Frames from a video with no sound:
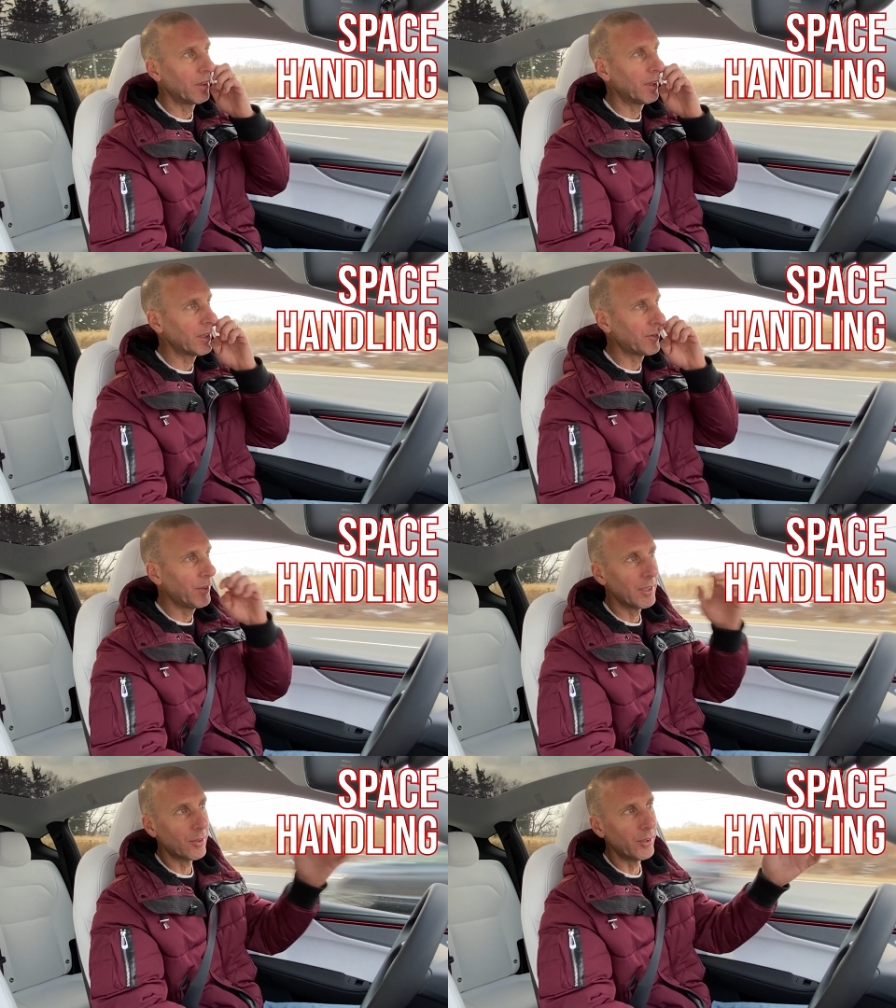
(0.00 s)
This
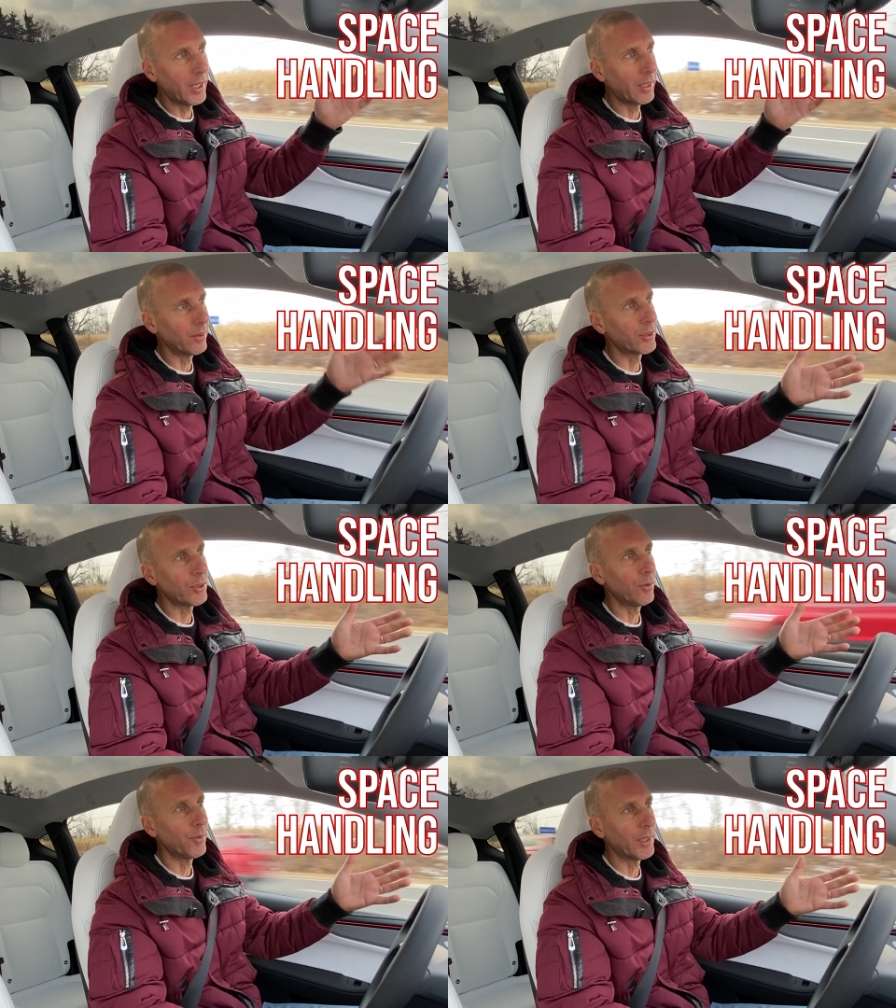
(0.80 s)
vehicle handled
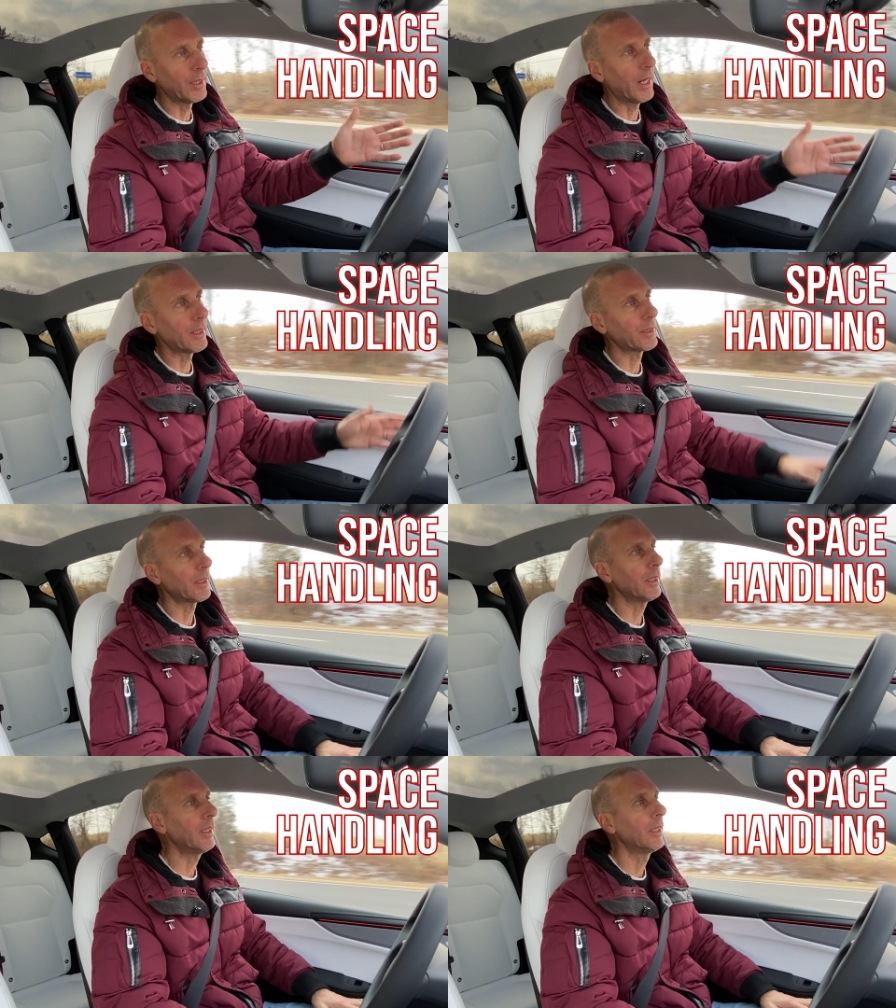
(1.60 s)
so
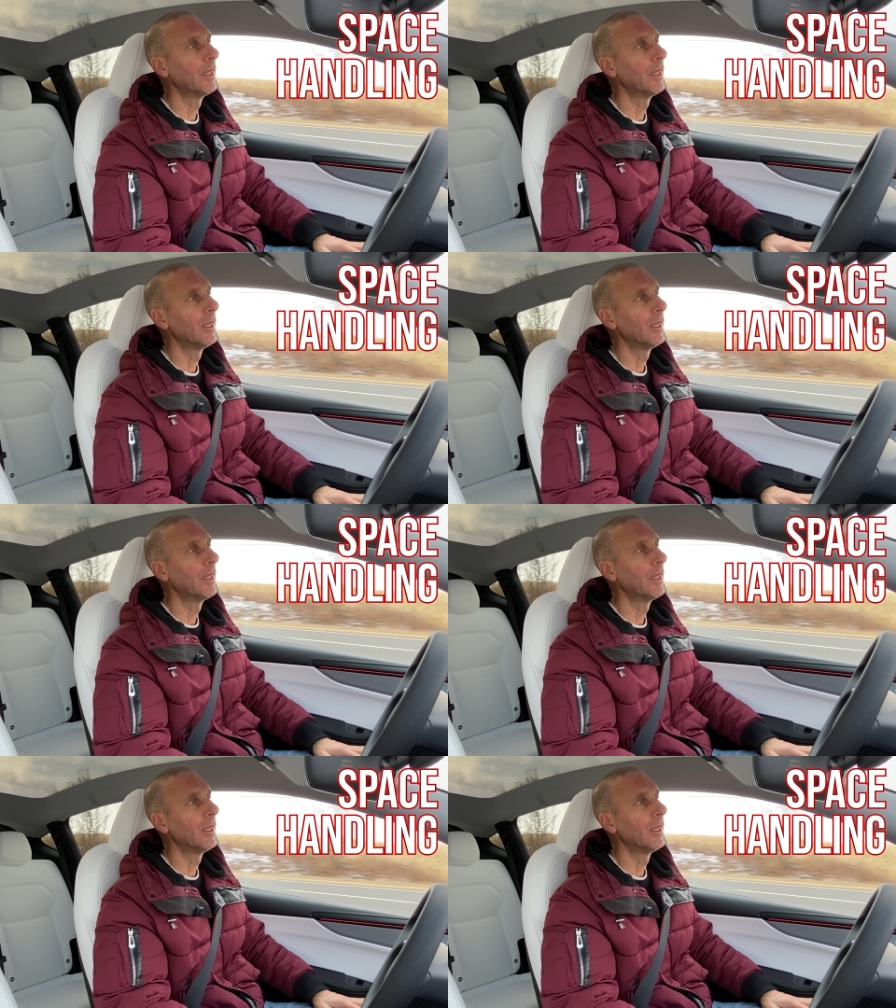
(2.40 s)
fantastically.